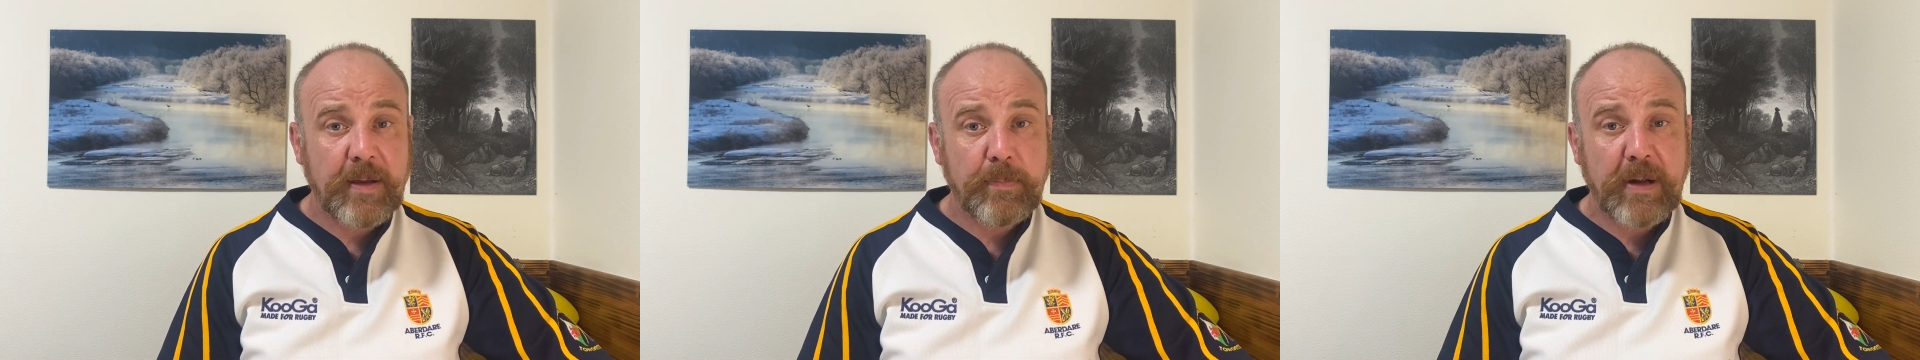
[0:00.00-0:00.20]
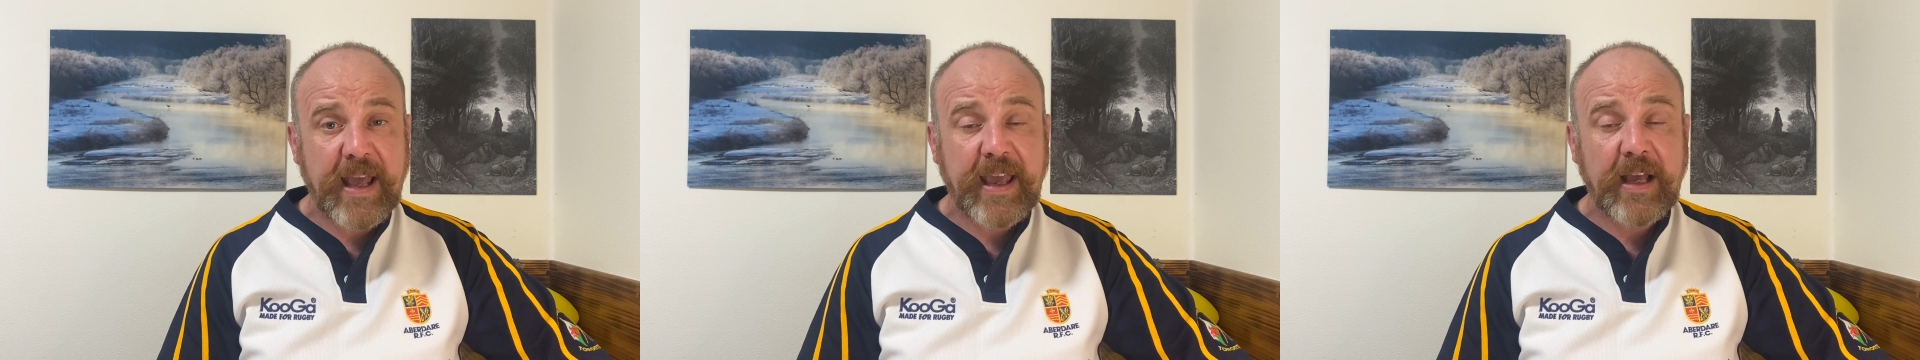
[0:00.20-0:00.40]

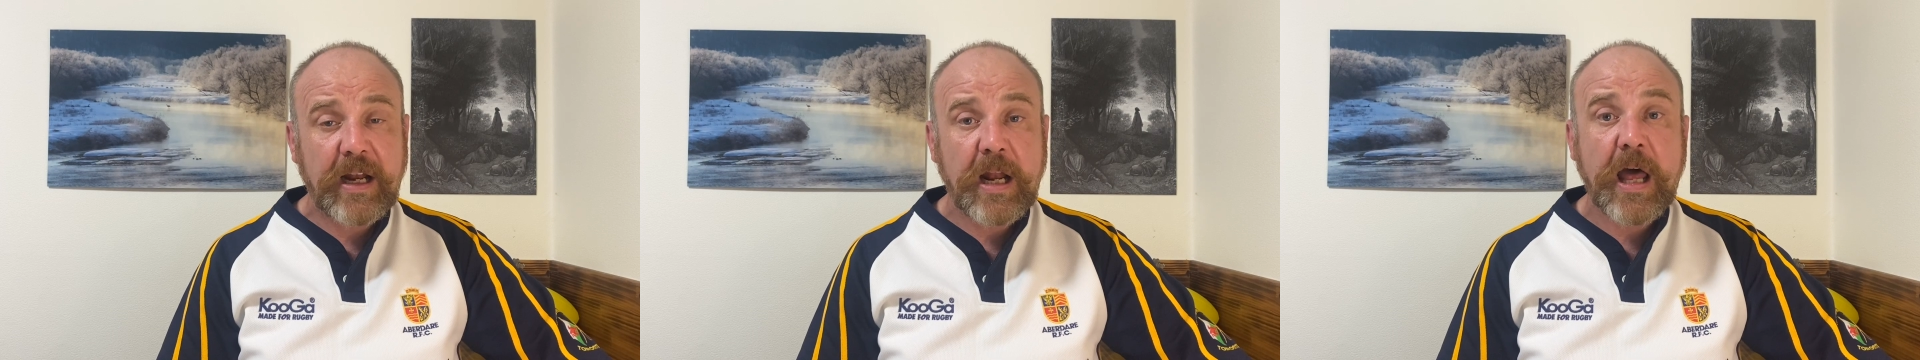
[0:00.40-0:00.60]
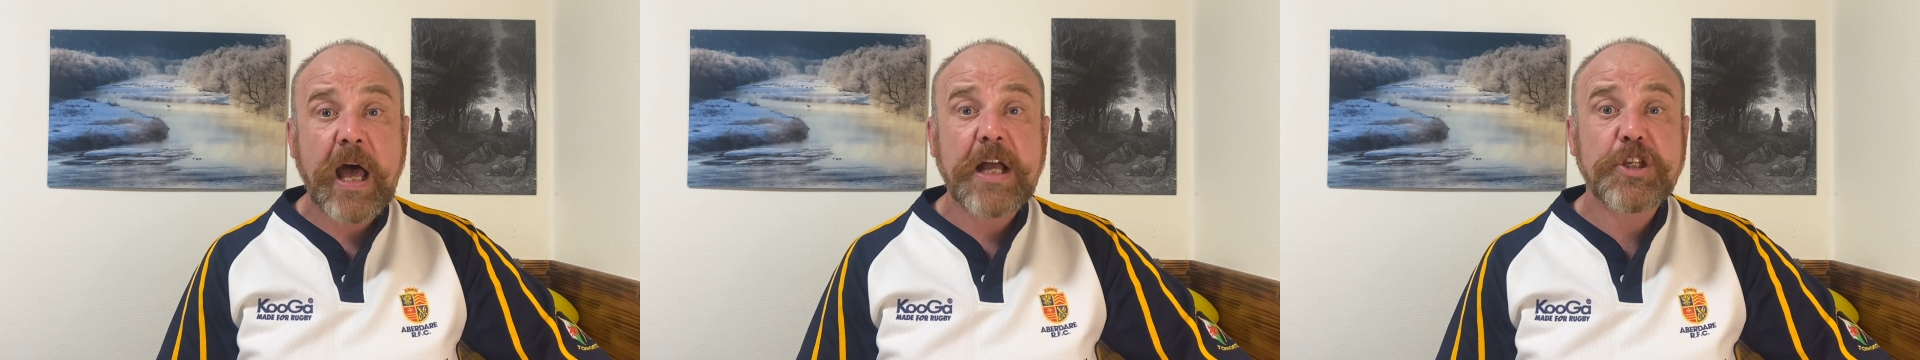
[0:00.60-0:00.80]
playing a
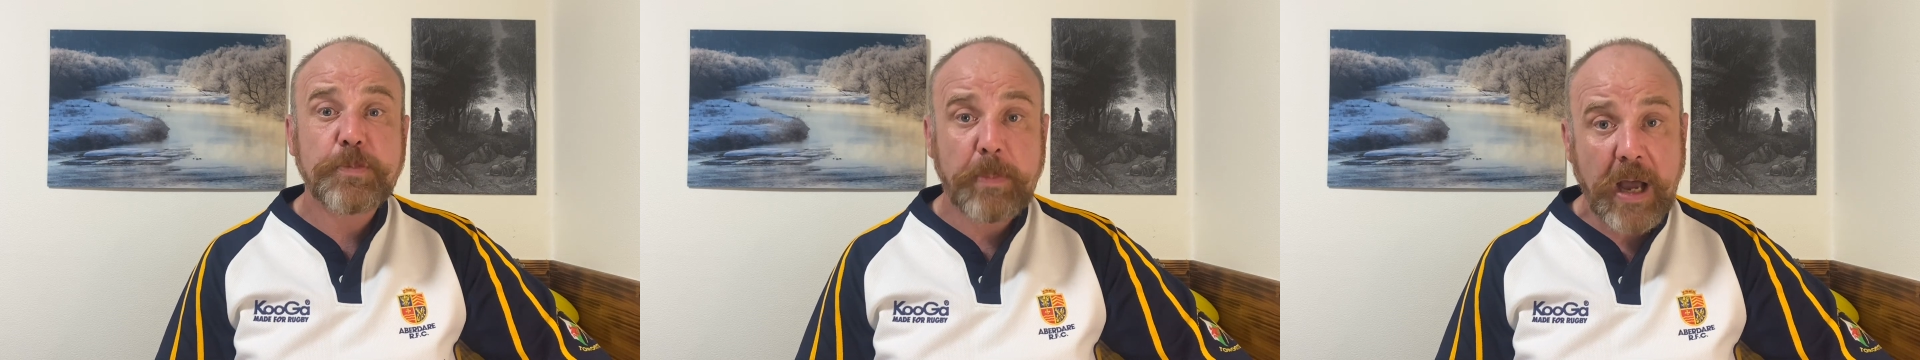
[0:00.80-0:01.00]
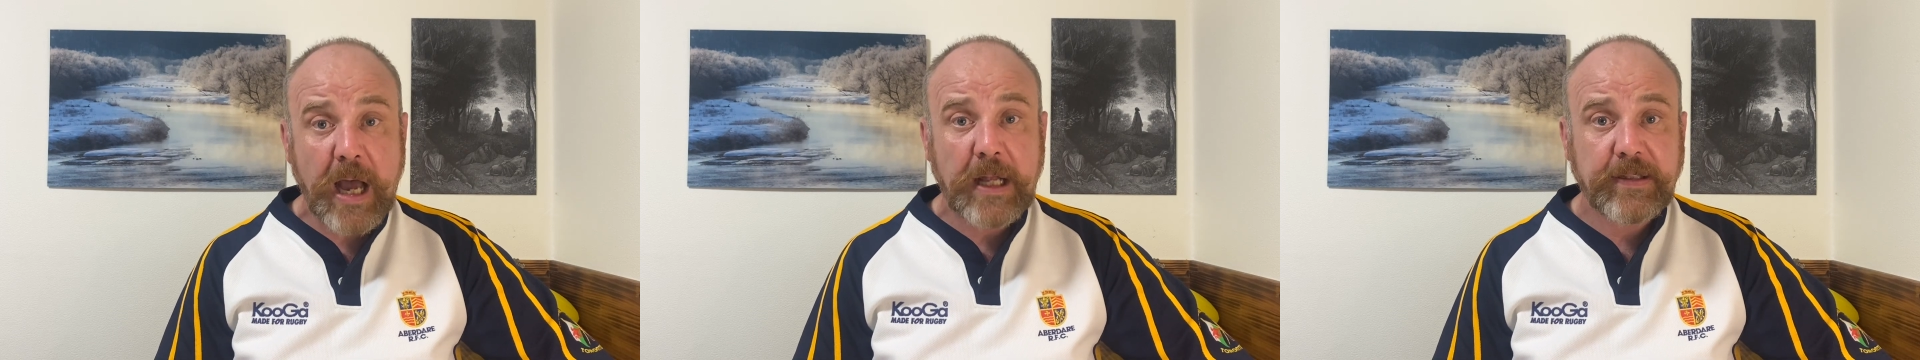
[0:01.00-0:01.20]
large
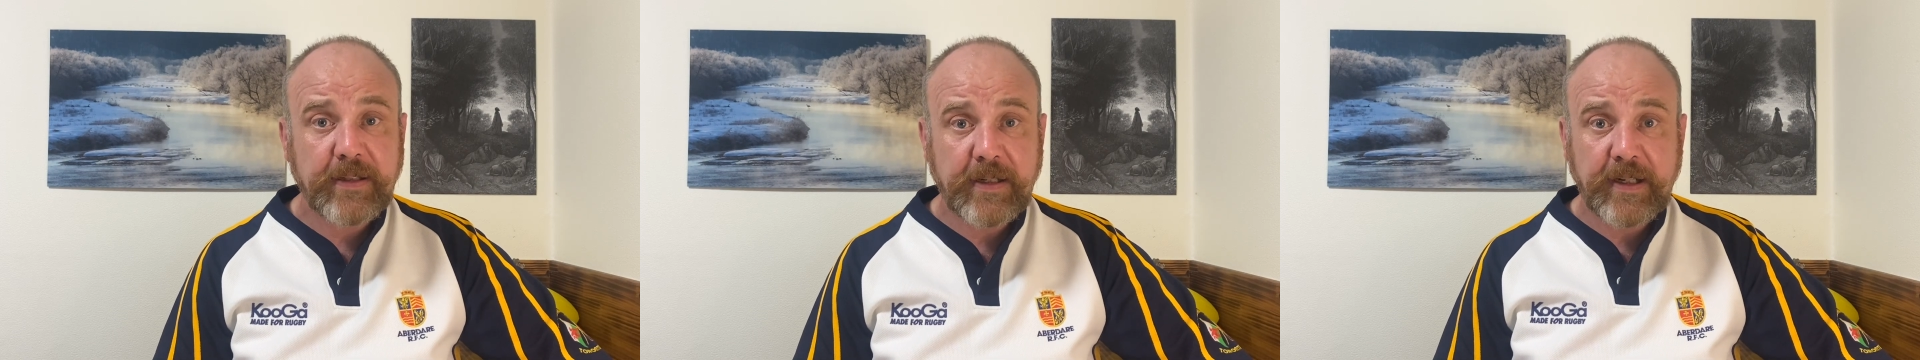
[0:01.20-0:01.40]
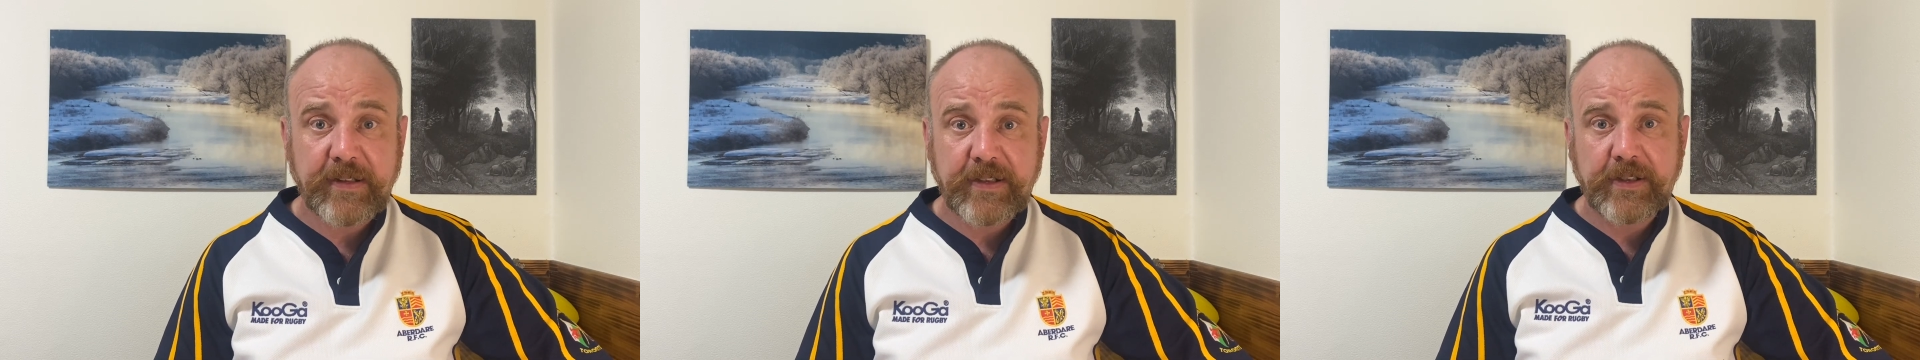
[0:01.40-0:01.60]
part
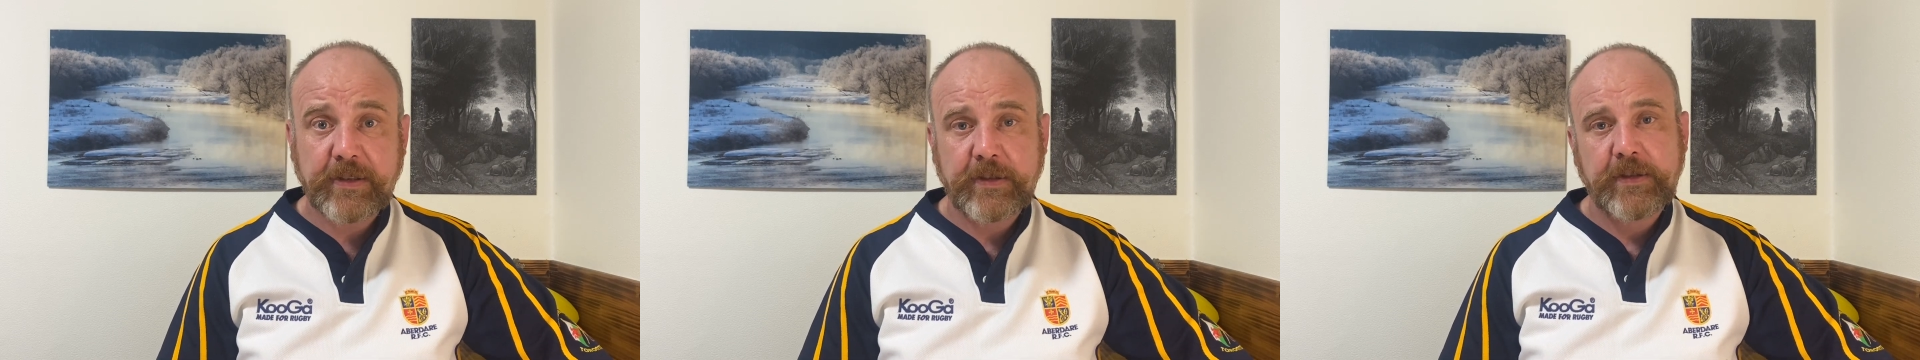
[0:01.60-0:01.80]
in it.